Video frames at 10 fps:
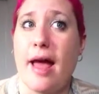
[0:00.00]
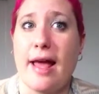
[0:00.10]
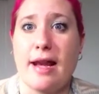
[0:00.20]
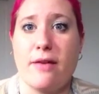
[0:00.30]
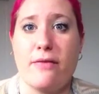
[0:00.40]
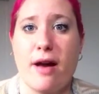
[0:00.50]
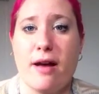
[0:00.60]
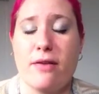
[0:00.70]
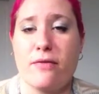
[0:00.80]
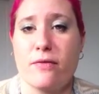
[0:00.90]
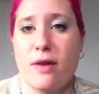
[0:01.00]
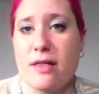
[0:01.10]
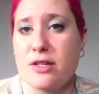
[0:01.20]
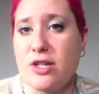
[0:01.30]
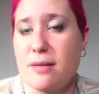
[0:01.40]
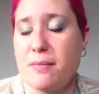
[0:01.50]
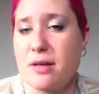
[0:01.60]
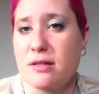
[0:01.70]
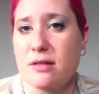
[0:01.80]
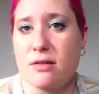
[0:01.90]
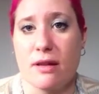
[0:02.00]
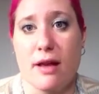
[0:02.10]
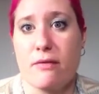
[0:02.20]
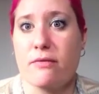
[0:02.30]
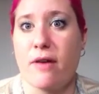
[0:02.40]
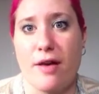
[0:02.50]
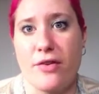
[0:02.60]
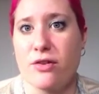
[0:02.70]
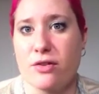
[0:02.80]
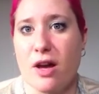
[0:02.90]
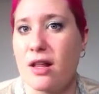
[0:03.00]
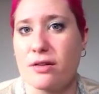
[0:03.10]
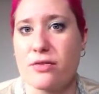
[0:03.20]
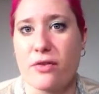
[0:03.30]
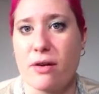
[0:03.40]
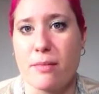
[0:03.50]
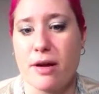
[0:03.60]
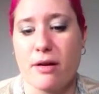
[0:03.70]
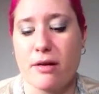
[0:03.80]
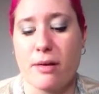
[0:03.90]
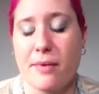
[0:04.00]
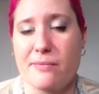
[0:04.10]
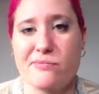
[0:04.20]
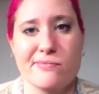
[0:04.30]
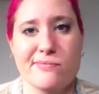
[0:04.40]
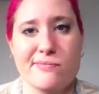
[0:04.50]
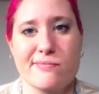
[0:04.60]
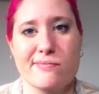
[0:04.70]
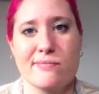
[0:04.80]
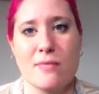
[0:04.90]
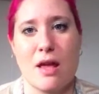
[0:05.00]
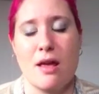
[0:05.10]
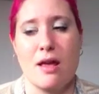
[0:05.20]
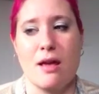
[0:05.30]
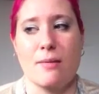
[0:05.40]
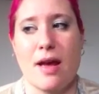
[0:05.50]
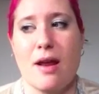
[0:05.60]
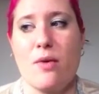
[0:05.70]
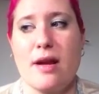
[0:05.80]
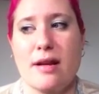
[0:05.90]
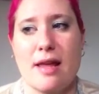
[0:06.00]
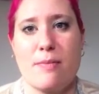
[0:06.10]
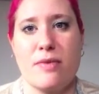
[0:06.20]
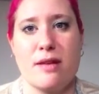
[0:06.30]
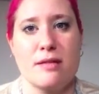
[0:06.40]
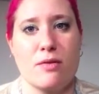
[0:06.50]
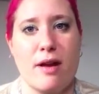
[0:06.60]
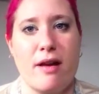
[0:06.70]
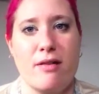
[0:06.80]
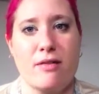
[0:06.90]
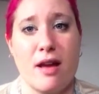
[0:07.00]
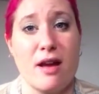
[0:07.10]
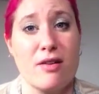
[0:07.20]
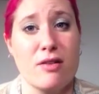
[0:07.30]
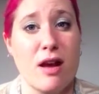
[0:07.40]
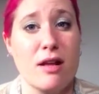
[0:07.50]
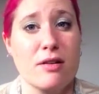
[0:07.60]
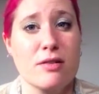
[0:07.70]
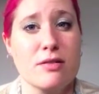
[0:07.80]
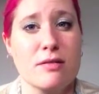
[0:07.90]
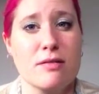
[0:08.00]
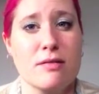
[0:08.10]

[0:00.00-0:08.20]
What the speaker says: $85 at the cheapest to like $500 for a mirror. And I'm like, I'm kind of wanting to keep this around $100